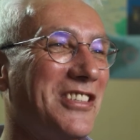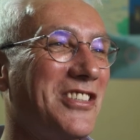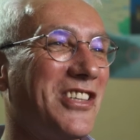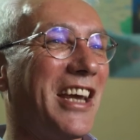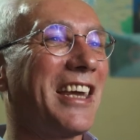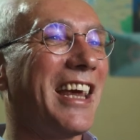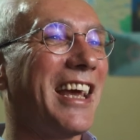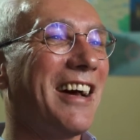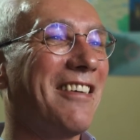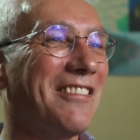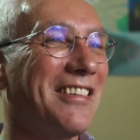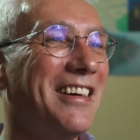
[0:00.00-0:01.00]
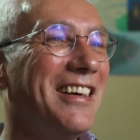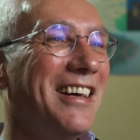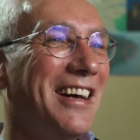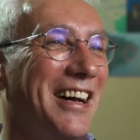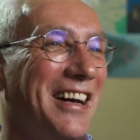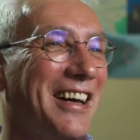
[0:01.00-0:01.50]
checking out
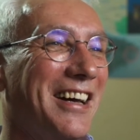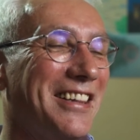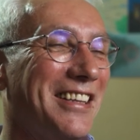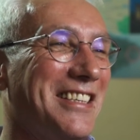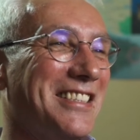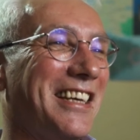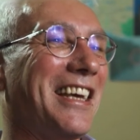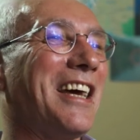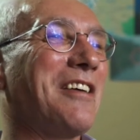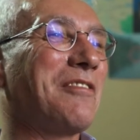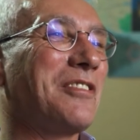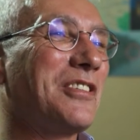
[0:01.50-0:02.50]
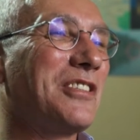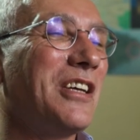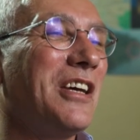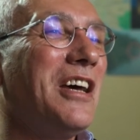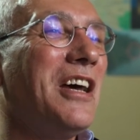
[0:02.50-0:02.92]
uh, these accounts.